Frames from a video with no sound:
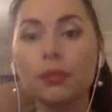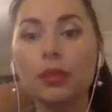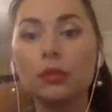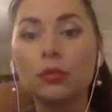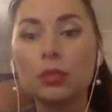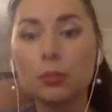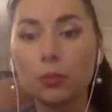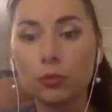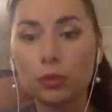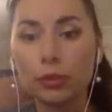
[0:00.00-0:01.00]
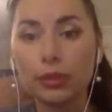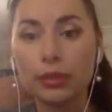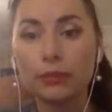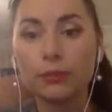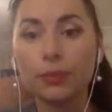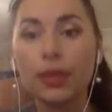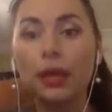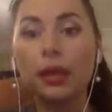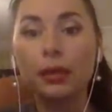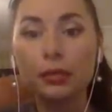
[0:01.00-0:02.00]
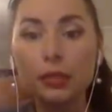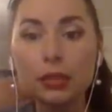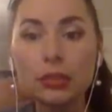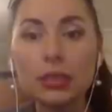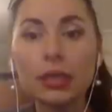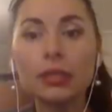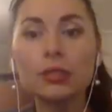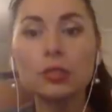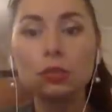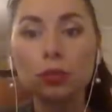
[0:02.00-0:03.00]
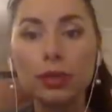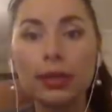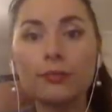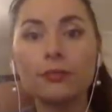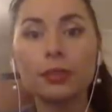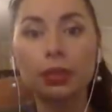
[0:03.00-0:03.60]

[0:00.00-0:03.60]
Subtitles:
you support him. In this case, you have,